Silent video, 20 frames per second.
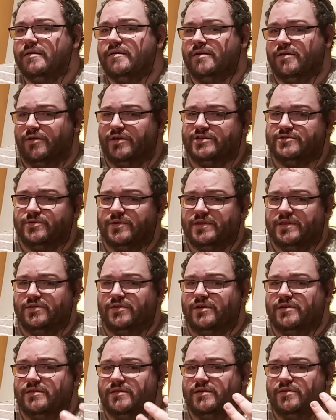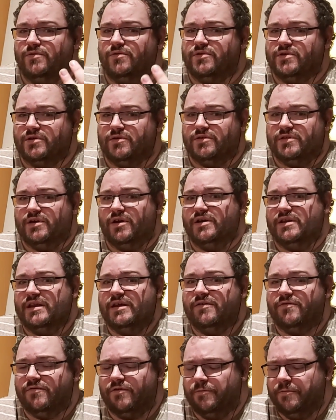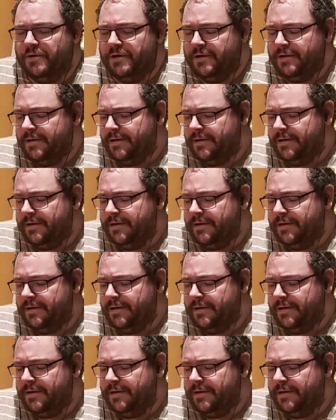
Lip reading: That's where the author got the idea from.